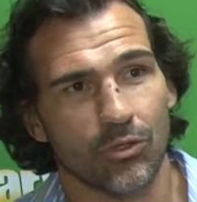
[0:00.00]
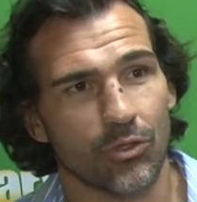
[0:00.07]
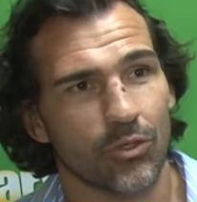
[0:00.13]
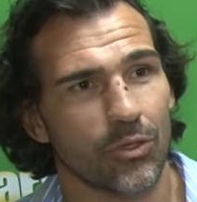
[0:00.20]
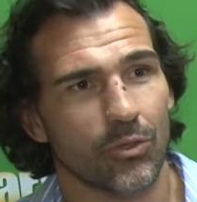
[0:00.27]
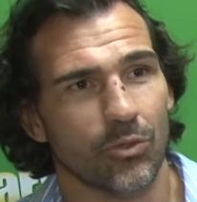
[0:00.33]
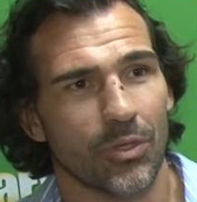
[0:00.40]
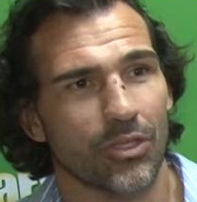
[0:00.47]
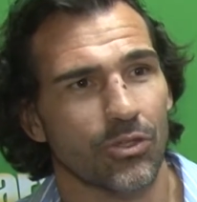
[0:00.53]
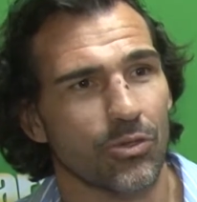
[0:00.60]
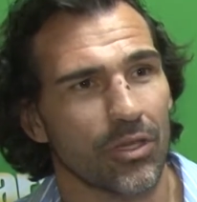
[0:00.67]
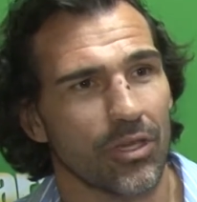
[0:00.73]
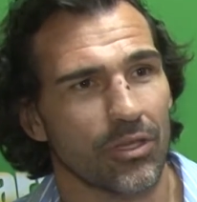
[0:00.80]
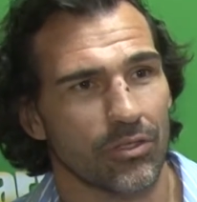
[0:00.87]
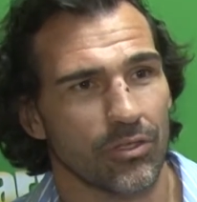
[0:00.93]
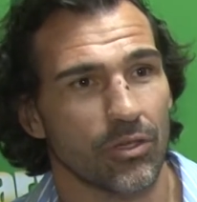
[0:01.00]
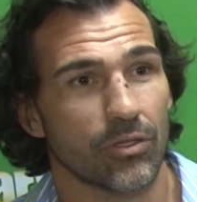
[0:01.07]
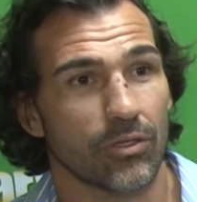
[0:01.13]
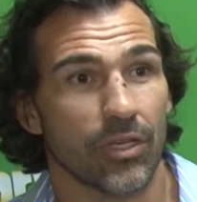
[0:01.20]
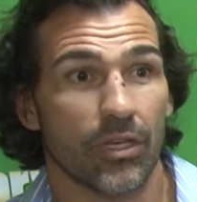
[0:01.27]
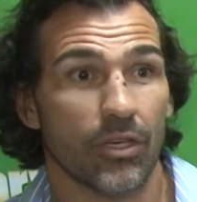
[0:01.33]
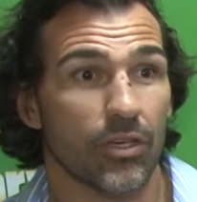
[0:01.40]
22 years
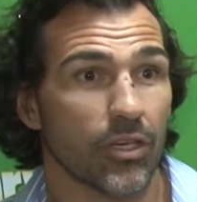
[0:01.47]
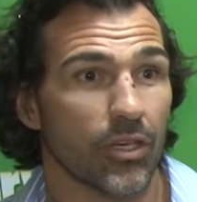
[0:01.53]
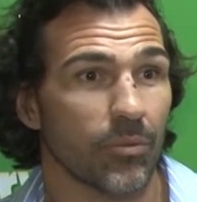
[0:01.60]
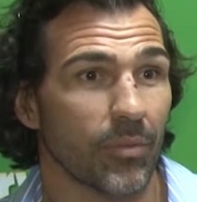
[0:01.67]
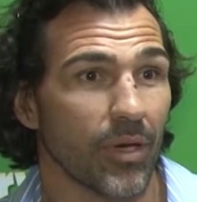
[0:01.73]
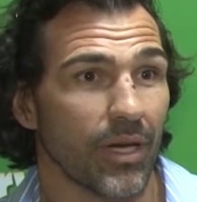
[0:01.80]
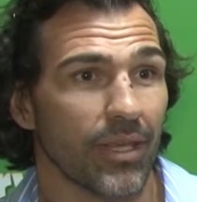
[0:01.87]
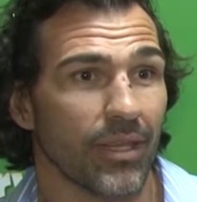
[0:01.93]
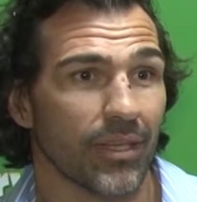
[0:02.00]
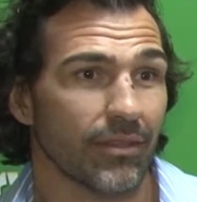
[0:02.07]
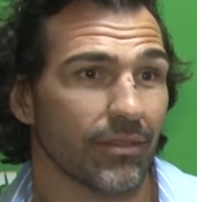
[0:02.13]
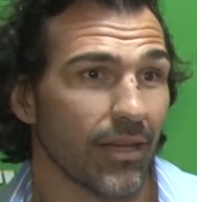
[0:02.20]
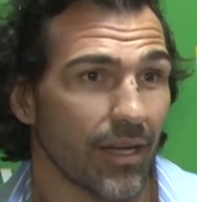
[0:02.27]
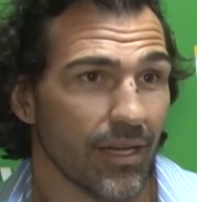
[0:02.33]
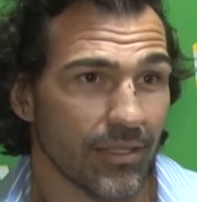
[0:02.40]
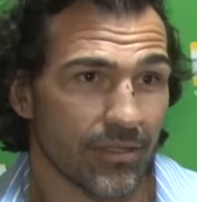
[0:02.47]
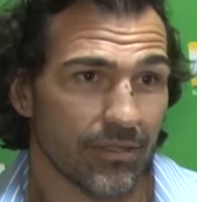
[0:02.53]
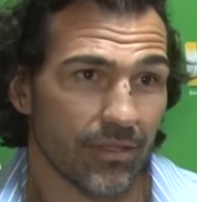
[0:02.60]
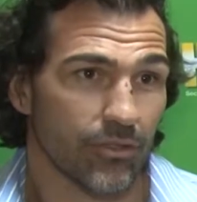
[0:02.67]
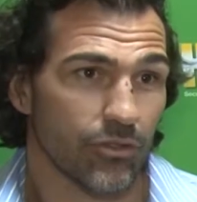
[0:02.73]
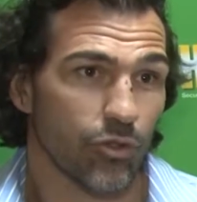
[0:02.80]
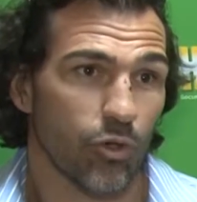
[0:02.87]
old, they're earning money that guys
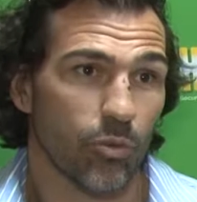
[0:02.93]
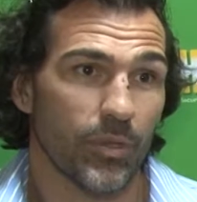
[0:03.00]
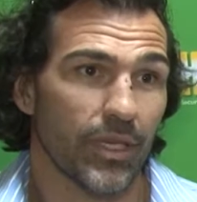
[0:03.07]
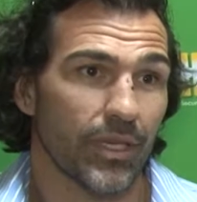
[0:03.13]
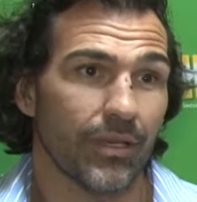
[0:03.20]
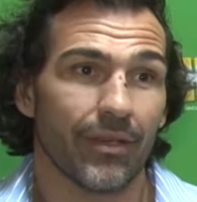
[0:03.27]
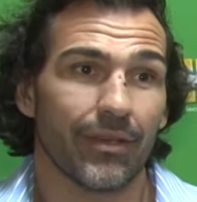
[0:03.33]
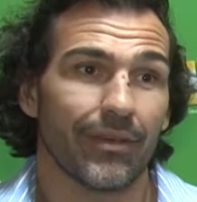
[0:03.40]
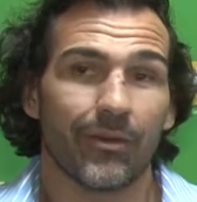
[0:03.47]
that normally